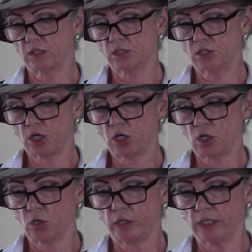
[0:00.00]

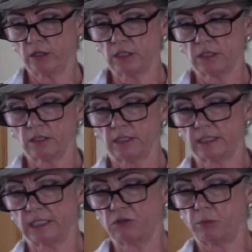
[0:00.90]
so here's the
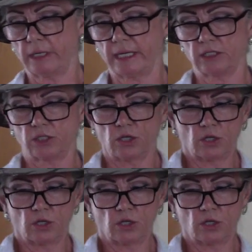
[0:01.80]
listing of the plants